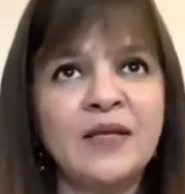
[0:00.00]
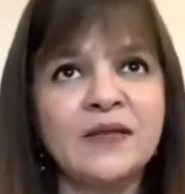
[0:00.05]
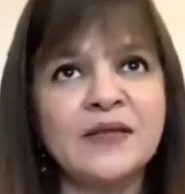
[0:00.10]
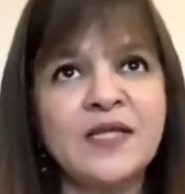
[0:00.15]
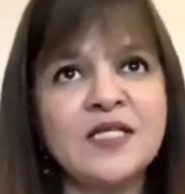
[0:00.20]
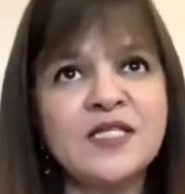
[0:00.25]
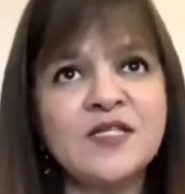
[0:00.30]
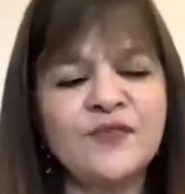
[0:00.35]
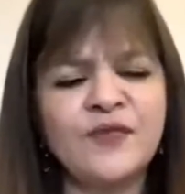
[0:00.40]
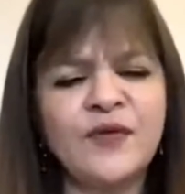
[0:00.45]

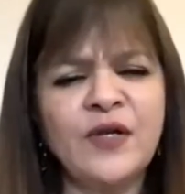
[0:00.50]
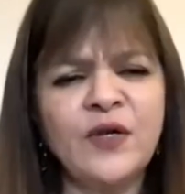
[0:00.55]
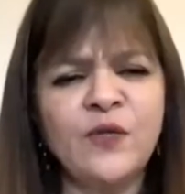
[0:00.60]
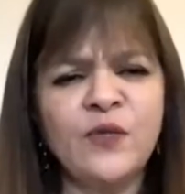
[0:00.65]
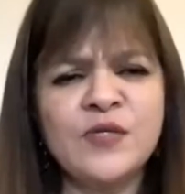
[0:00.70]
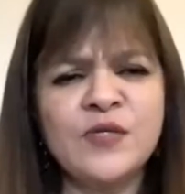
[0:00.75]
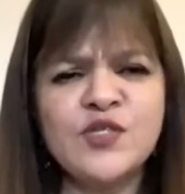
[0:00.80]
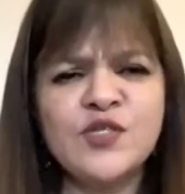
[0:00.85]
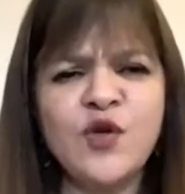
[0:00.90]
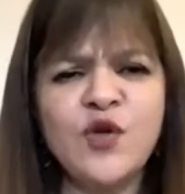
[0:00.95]
this
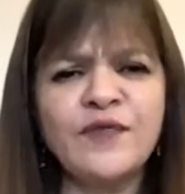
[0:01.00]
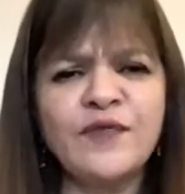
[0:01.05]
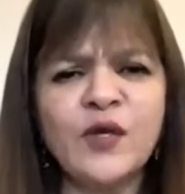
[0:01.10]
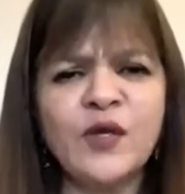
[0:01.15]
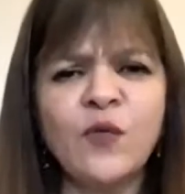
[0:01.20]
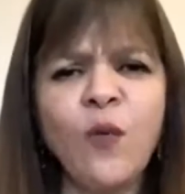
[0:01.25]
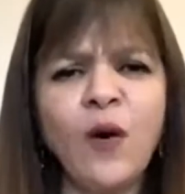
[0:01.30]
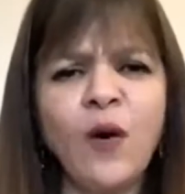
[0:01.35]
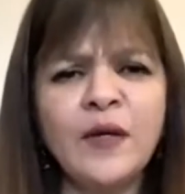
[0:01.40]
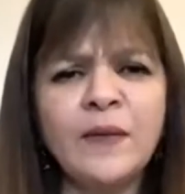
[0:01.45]
frequency of
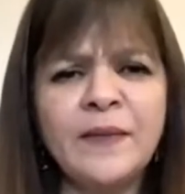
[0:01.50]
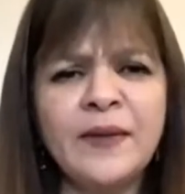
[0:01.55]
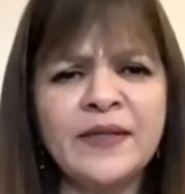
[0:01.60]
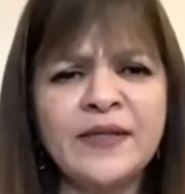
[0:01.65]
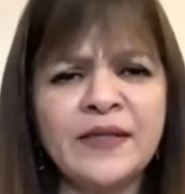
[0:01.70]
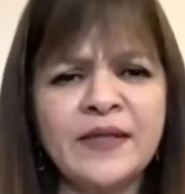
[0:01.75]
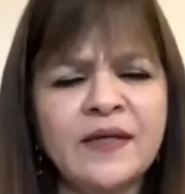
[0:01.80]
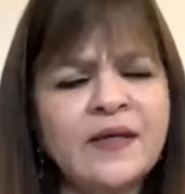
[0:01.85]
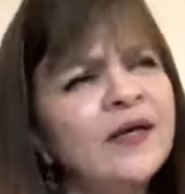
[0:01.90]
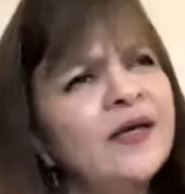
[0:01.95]

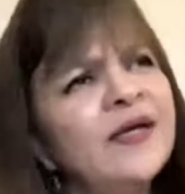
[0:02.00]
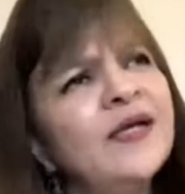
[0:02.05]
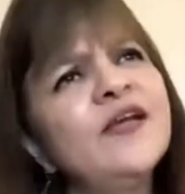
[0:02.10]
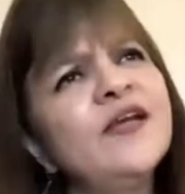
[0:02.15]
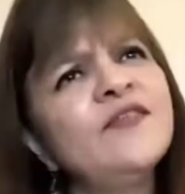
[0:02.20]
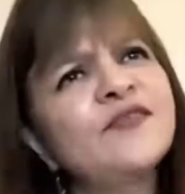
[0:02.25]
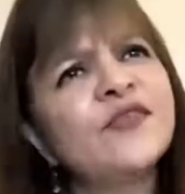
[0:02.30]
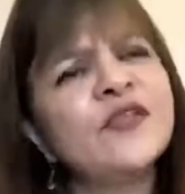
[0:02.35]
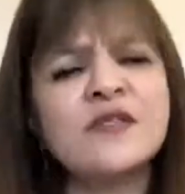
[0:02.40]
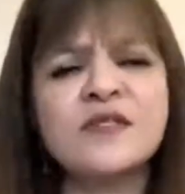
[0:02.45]
equanimity. If
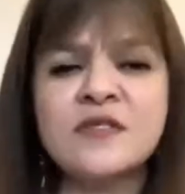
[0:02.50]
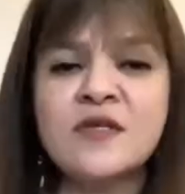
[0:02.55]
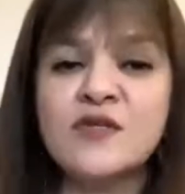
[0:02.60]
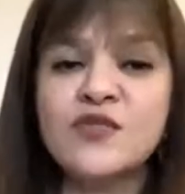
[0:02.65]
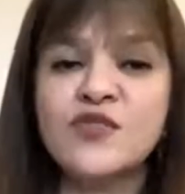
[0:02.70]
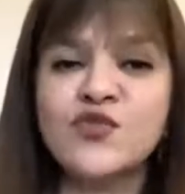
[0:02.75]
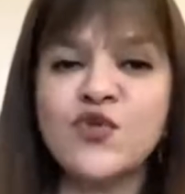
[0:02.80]
this, so